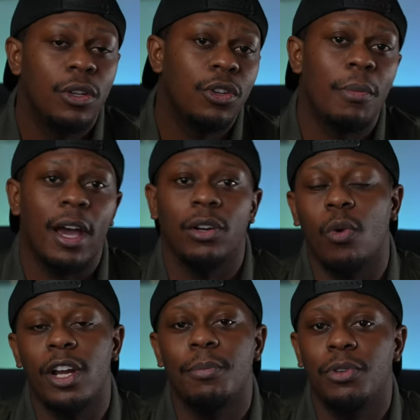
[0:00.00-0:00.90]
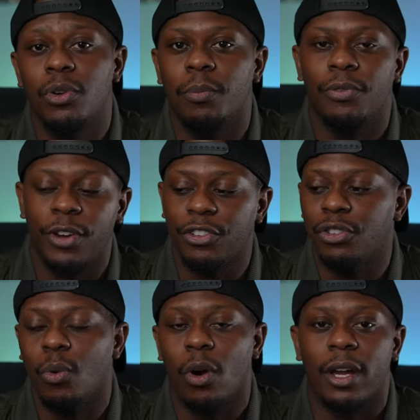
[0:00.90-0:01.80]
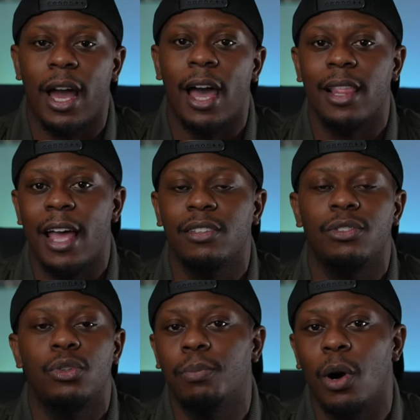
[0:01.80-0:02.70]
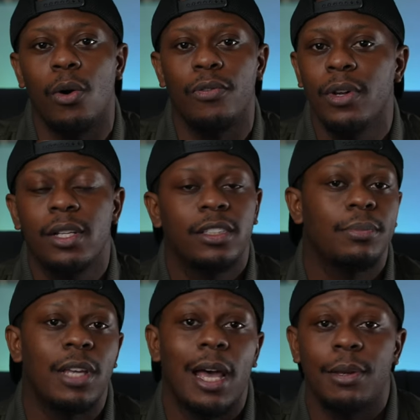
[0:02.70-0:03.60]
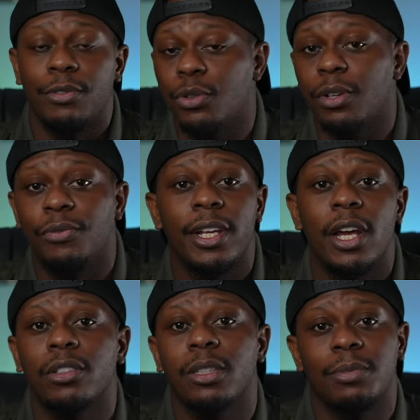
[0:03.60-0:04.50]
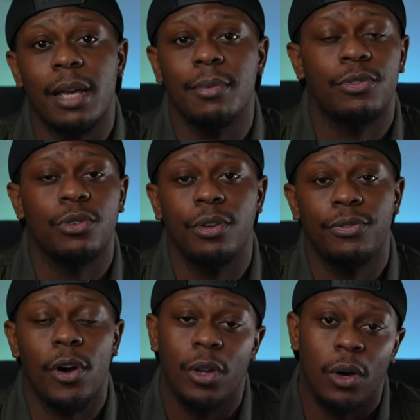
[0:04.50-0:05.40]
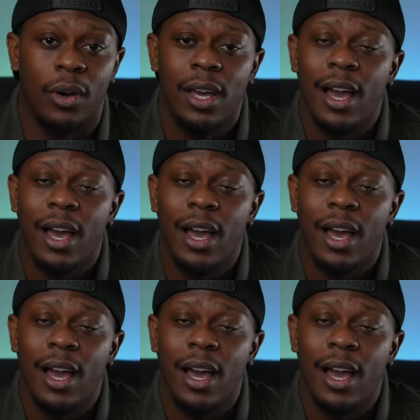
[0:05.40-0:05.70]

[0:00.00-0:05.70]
No matter what I'm doing, professional work, I like to do both. Sometimes I'm shooting video, sometimes I'm shooting photo.